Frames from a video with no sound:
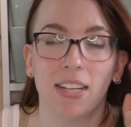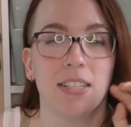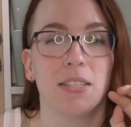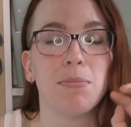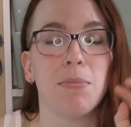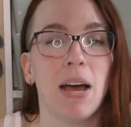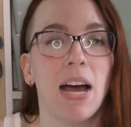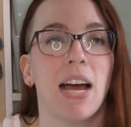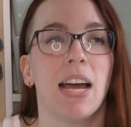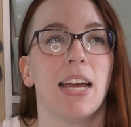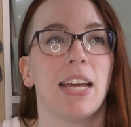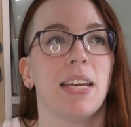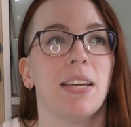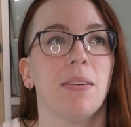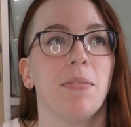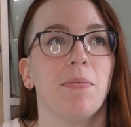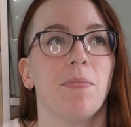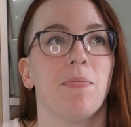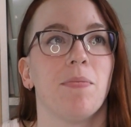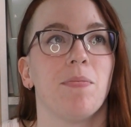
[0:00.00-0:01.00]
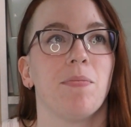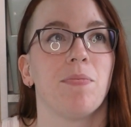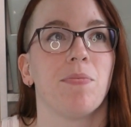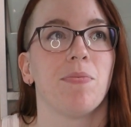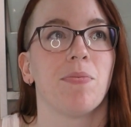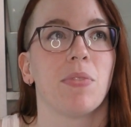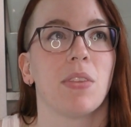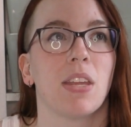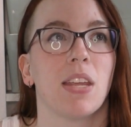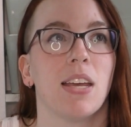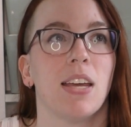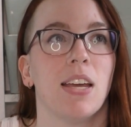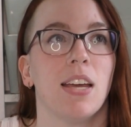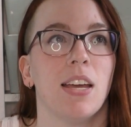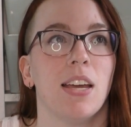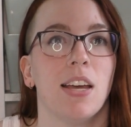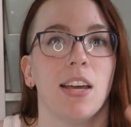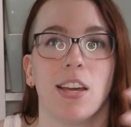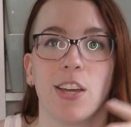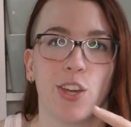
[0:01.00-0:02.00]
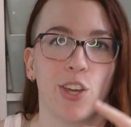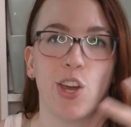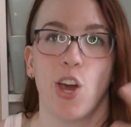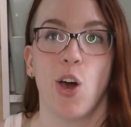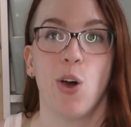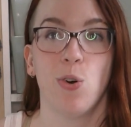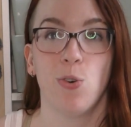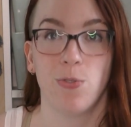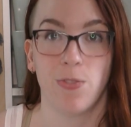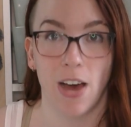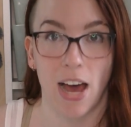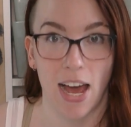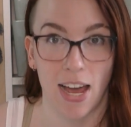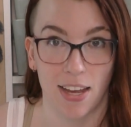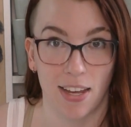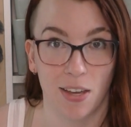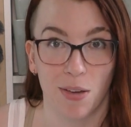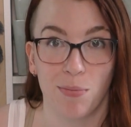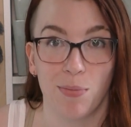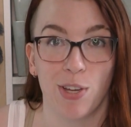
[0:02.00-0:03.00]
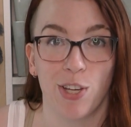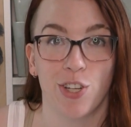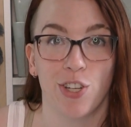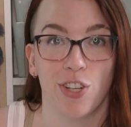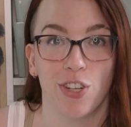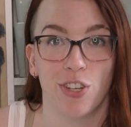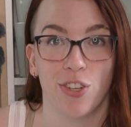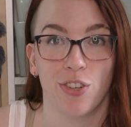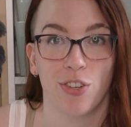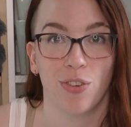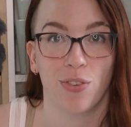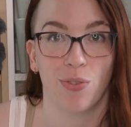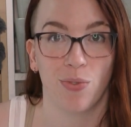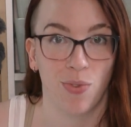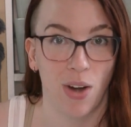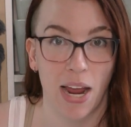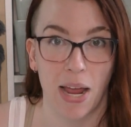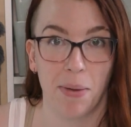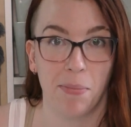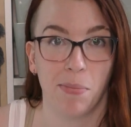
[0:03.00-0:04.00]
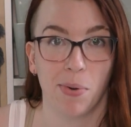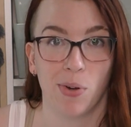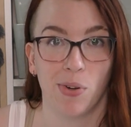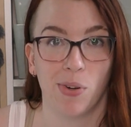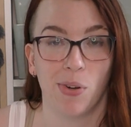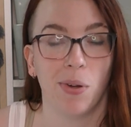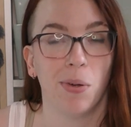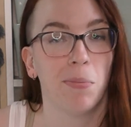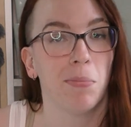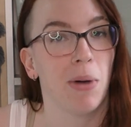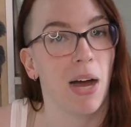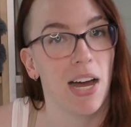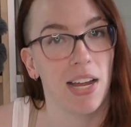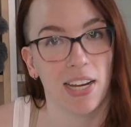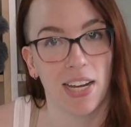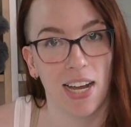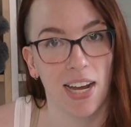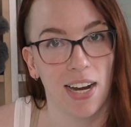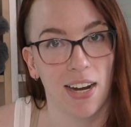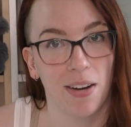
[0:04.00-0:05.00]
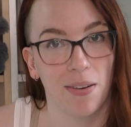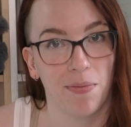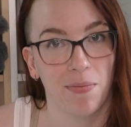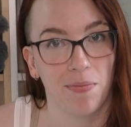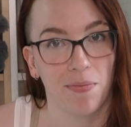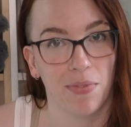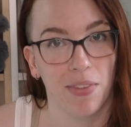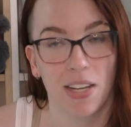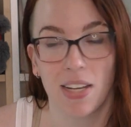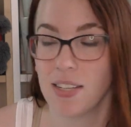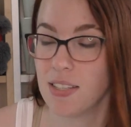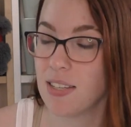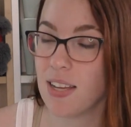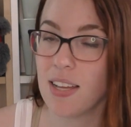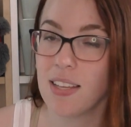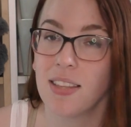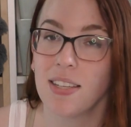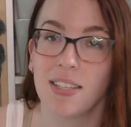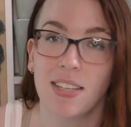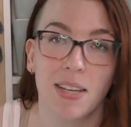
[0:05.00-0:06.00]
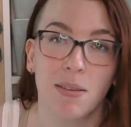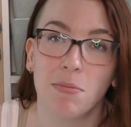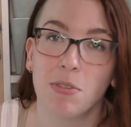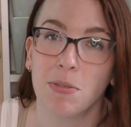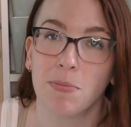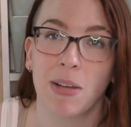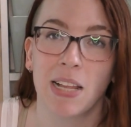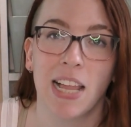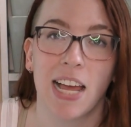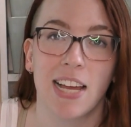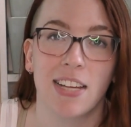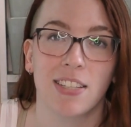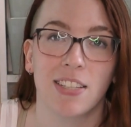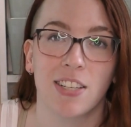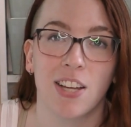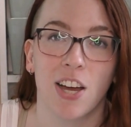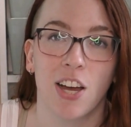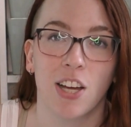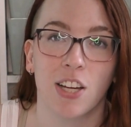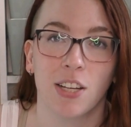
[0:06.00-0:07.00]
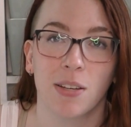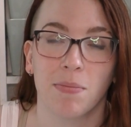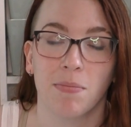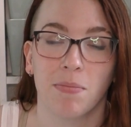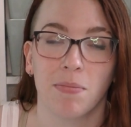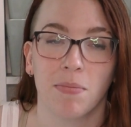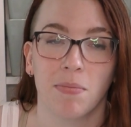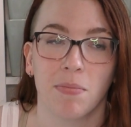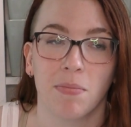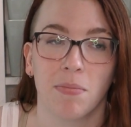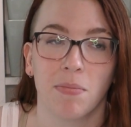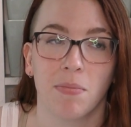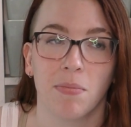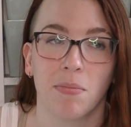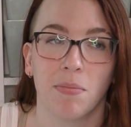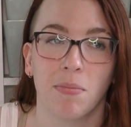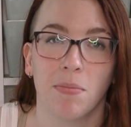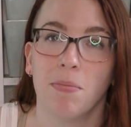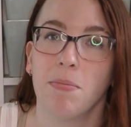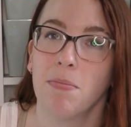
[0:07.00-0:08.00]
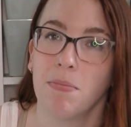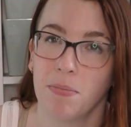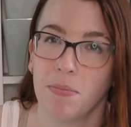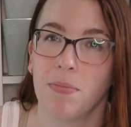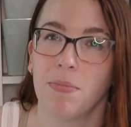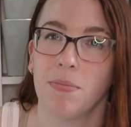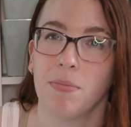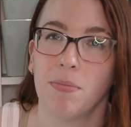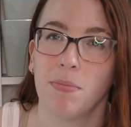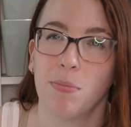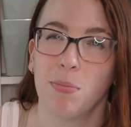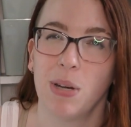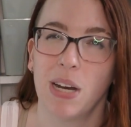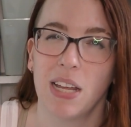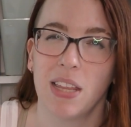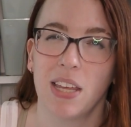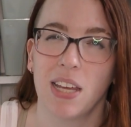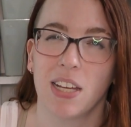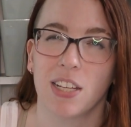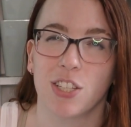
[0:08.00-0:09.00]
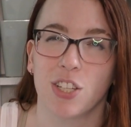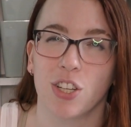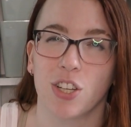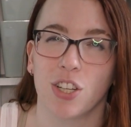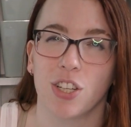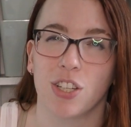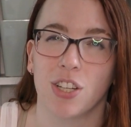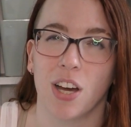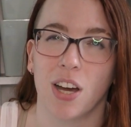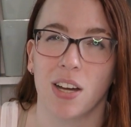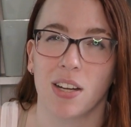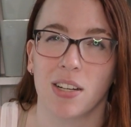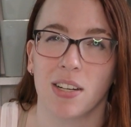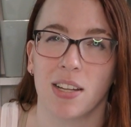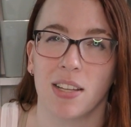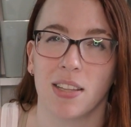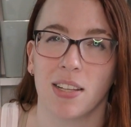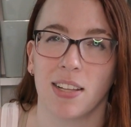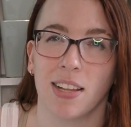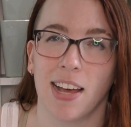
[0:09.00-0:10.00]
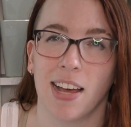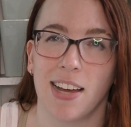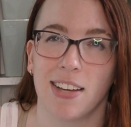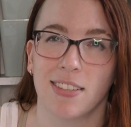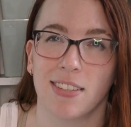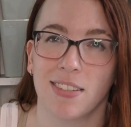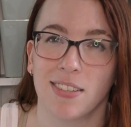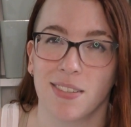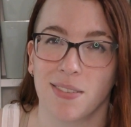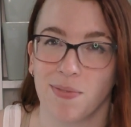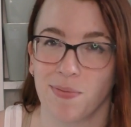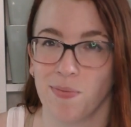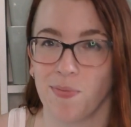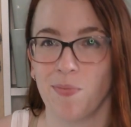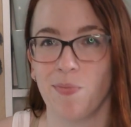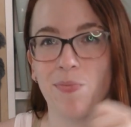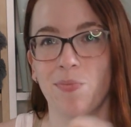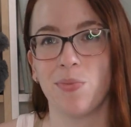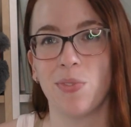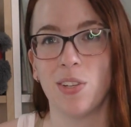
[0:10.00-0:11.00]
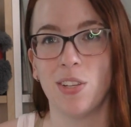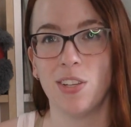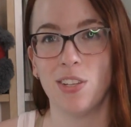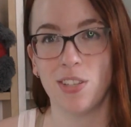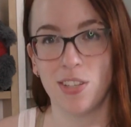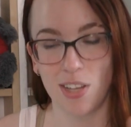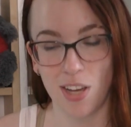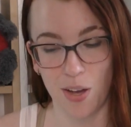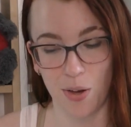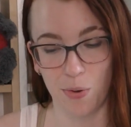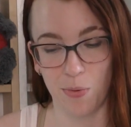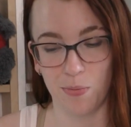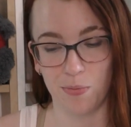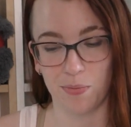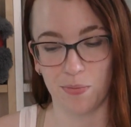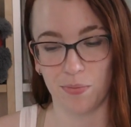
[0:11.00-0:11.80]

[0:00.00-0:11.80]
is my Ko-Fi commissioned ramble on body hair. It's not the same as my last talk, but I think it's a good talk nonetheless. So,